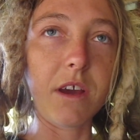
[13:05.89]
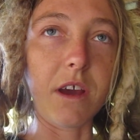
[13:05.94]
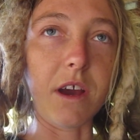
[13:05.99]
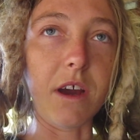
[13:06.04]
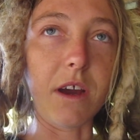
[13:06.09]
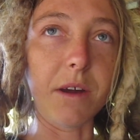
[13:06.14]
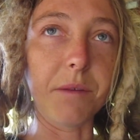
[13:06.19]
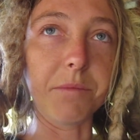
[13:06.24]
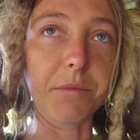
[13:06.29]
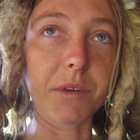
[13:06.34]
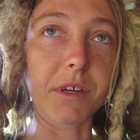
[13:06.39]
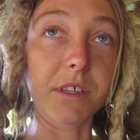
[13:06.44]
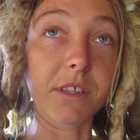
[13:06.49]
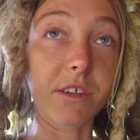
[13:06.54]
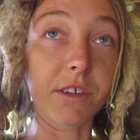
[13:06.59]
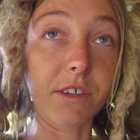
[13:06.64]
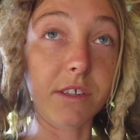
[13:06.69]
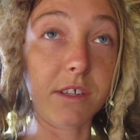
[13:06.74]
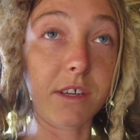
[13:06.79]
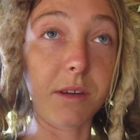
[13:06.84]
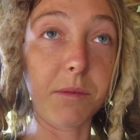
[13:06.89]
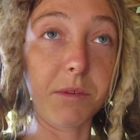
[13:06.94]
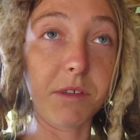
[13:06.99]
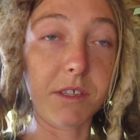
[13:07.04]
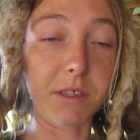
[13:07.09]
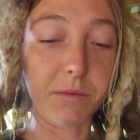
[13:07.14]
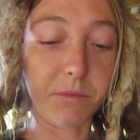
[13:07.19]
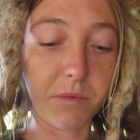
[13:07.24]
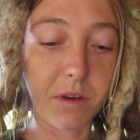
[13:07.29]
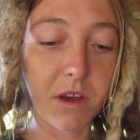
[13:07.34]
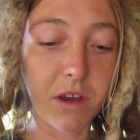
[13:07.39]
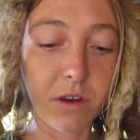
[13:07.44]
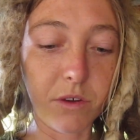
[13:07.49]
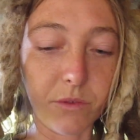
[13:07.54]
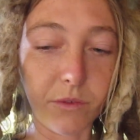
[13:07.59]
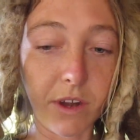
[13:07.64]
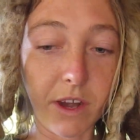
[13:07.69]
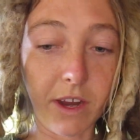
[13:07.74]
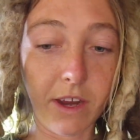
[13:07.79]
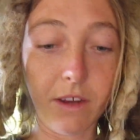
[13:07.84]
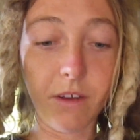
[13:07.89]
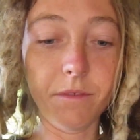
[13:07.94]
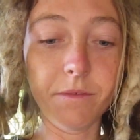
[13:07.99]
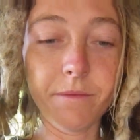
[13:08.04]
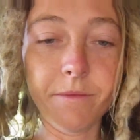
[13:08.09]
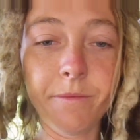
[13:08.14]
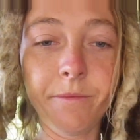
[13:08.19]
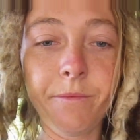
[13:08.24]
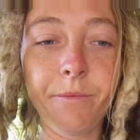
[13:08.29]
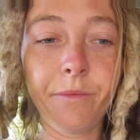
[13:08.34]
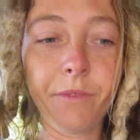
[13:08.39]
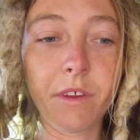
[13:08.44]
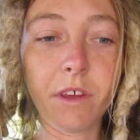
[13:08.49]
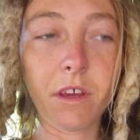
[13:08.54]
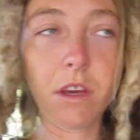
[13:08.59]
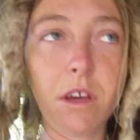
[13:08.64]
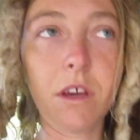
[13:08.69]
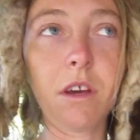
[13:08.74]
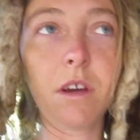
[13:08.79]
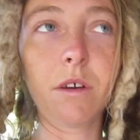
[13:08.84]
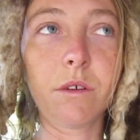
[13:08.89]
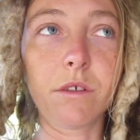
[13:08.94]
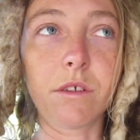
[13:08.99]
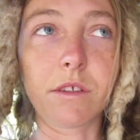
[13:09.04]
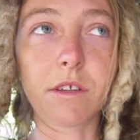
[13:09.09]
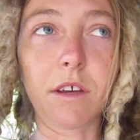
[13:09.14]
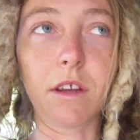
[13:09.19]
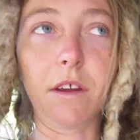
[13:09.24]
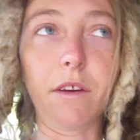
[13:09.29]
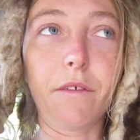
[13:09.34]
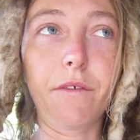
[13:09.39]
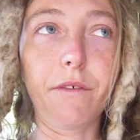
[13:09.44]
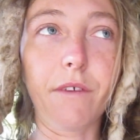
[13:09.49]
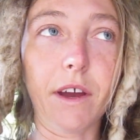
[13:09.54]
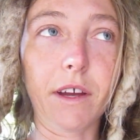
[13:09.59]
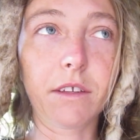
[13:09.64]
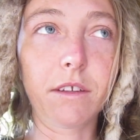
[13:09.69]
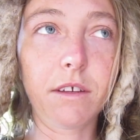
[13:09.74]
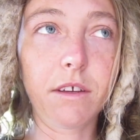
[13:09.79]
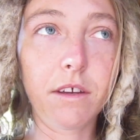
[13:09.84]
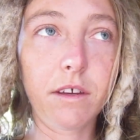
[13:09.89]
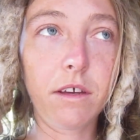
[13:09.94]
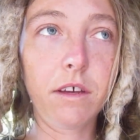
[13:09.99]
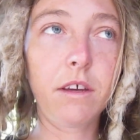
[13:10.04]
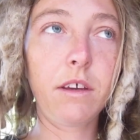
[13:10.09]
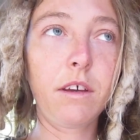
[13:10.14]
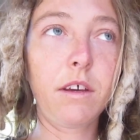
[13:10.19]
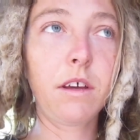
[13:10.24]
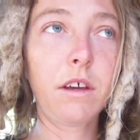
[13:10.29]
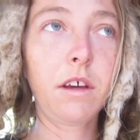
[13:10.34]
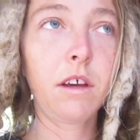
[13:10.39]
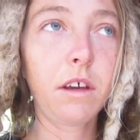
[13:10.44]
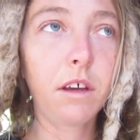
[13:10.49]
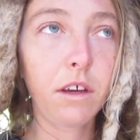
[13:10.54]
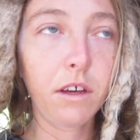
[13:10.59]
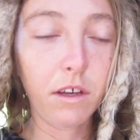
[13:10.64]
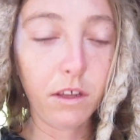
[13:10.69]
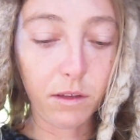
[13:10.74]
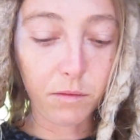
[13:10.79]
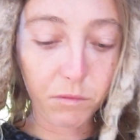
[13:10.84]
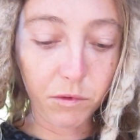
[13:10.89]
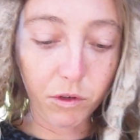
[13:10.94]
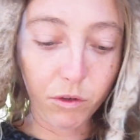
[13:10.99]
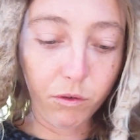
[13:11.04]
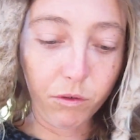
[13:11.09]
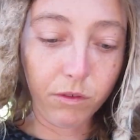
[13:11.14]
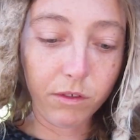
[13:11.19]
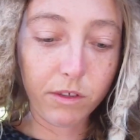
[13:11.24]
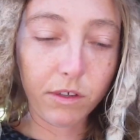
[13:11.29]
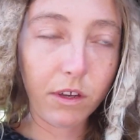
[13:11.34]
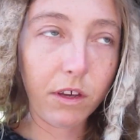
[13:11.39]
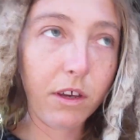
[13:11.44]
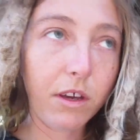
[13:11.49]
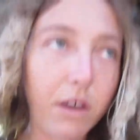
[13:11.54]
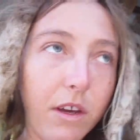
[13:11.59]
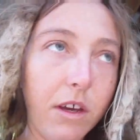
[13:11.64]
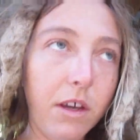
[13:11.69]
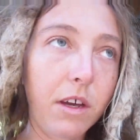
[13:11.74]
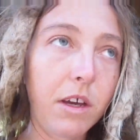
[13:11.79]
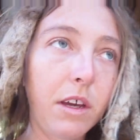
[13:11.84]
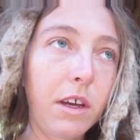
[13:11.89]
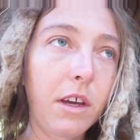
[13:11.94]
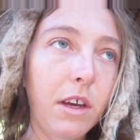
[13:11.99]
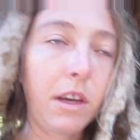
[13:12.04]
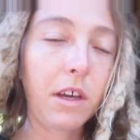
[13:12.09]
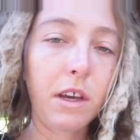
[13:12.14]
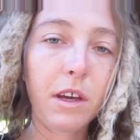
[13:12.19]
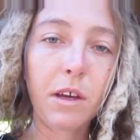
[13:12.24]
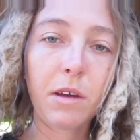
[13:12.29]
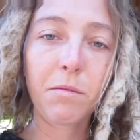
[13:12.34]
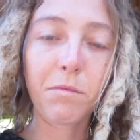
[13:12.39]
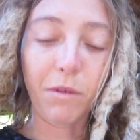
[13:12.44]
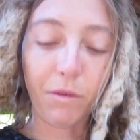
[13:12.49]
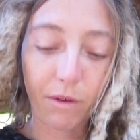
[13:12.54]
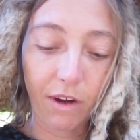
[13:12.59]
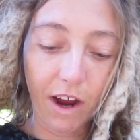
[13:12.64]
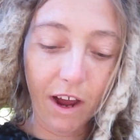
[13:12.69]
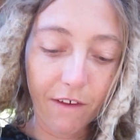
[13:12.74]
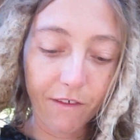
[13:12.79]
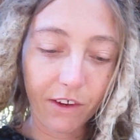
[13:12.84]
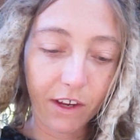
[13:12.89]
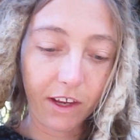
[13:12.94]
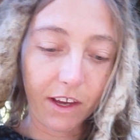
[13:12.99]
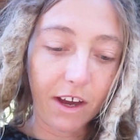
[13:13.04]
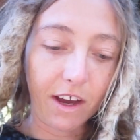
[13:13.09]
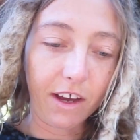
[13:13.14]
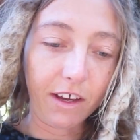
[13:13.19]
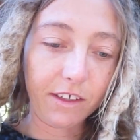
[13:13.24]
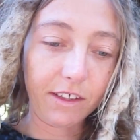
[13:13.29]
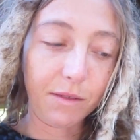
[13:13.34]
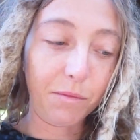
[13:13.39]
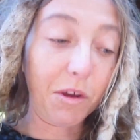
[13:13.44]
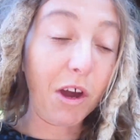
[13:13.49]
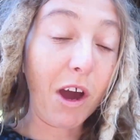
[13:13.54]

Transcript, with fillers: Because um, there is going to be some rain it's going to affect the moods. But we're having uh, some